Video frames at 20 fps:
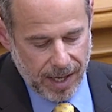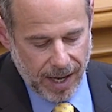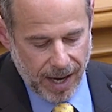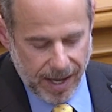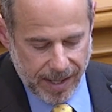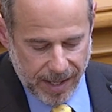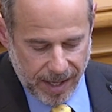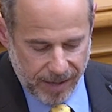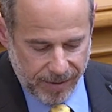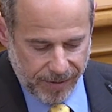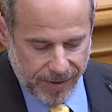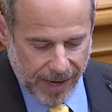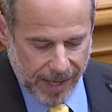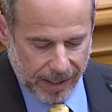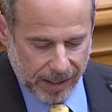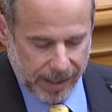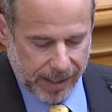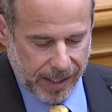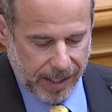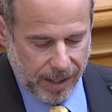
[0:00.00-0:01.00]
And then
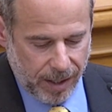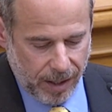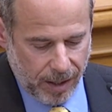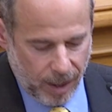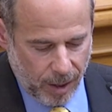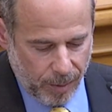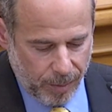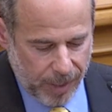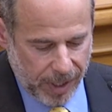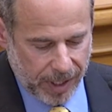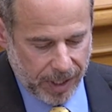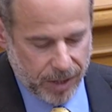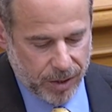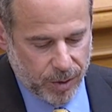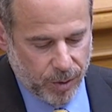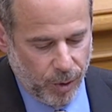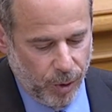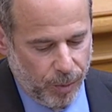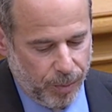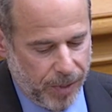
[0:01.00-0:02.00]
finally, our
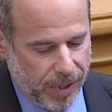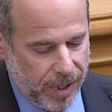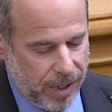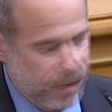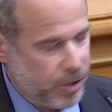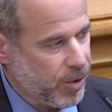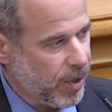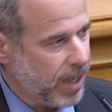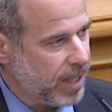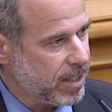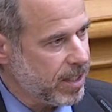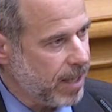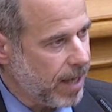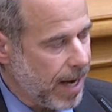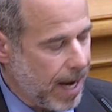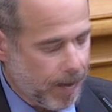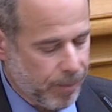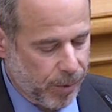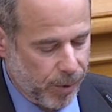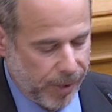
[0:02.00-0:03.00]
biggest group, the transit
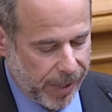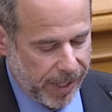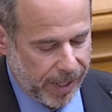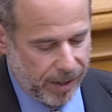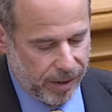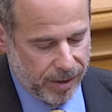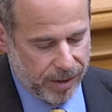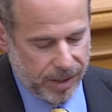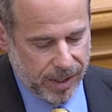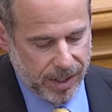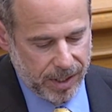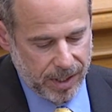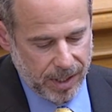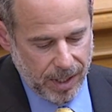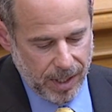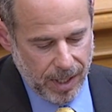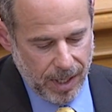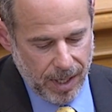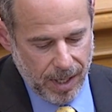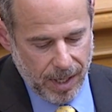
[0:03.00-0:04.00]
operators,
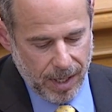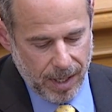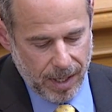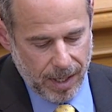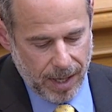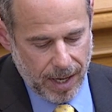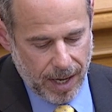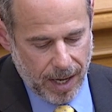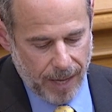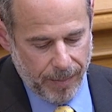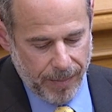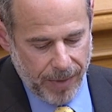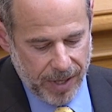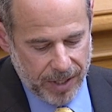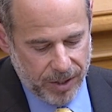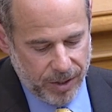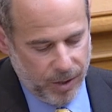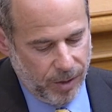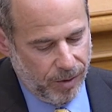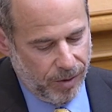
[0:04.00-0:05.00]

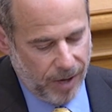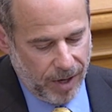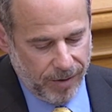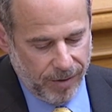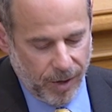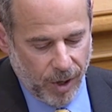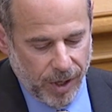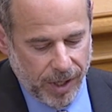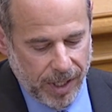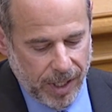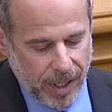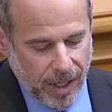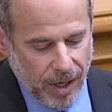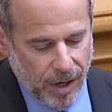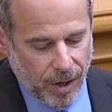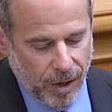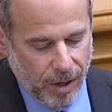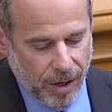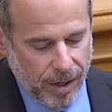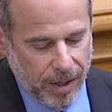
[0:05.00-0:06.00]
as you have already
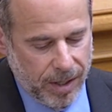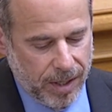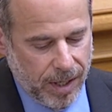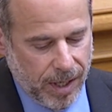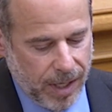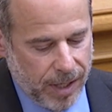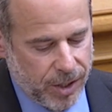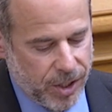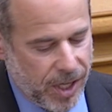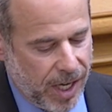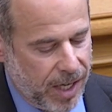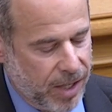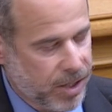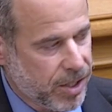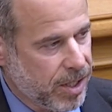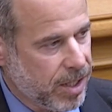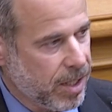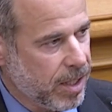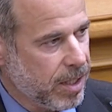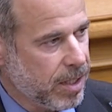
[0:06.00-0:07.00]
heard,
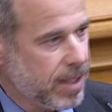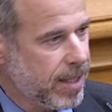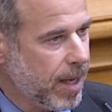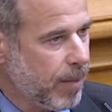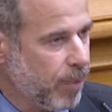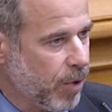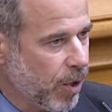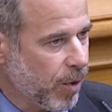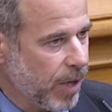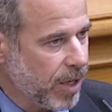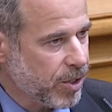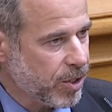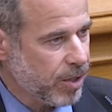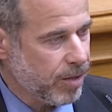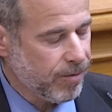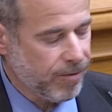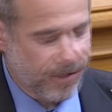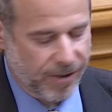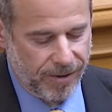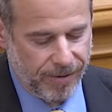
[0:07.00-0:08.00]
changed the step
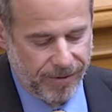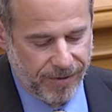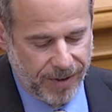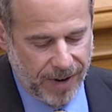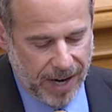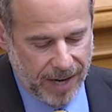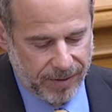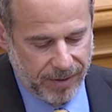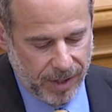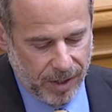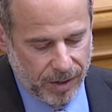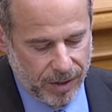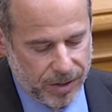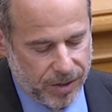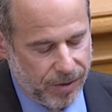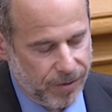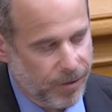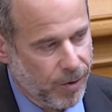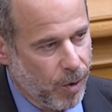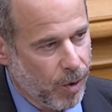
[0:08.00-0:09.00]
progression from 5 years
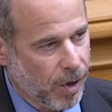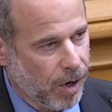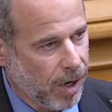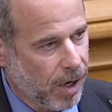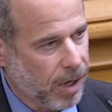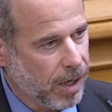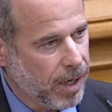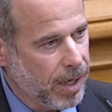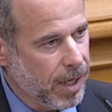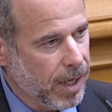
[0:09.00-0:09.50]
to 4